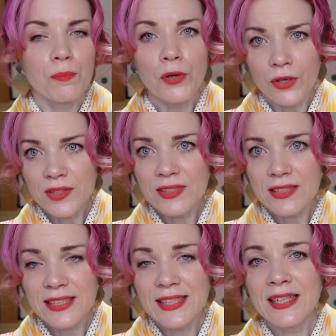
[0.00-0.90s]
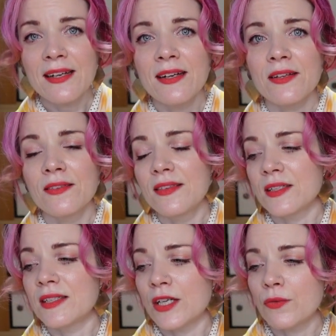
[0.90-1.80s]
Personally, the
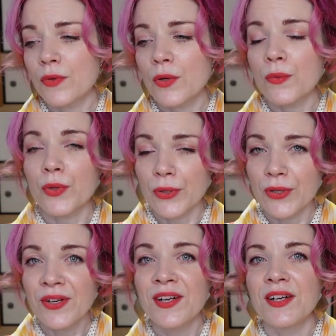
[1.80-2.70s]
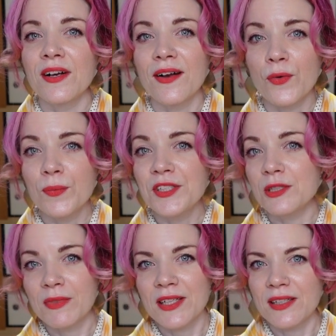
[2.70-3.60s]
narrower
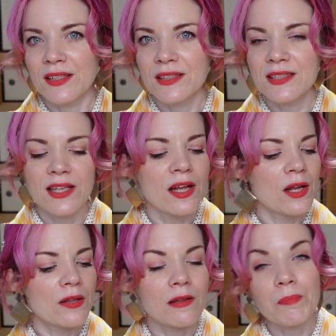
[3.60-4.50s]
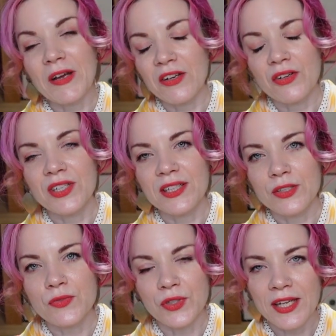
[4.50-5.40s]
obijime is, the better it
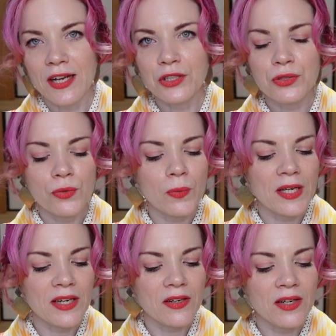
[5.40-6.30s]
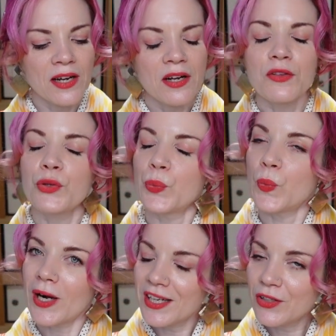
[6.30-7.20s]
is for casual wear. The
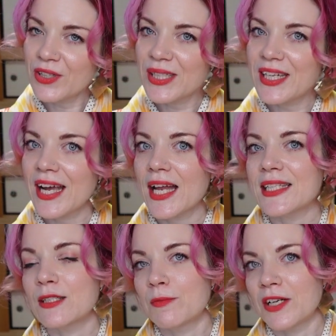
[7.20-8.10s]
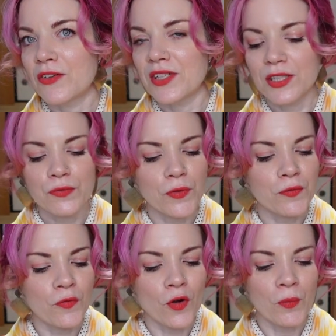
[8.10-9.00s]
wider it gets, the better it is for
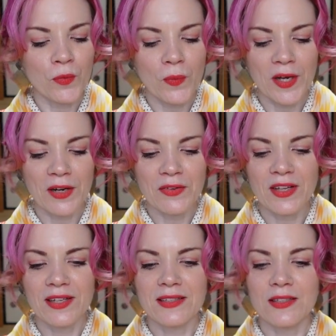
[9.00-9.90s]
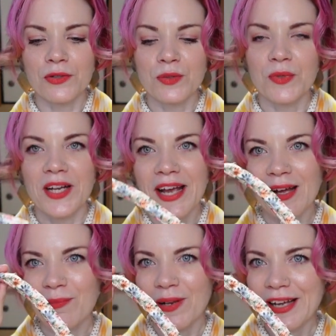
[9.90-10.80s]
formal wear. That is also what I
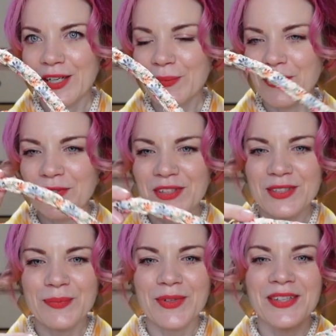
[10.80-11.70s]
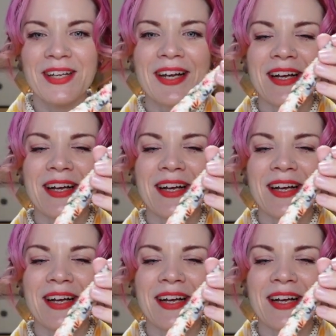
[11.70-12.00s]
had planned with this one.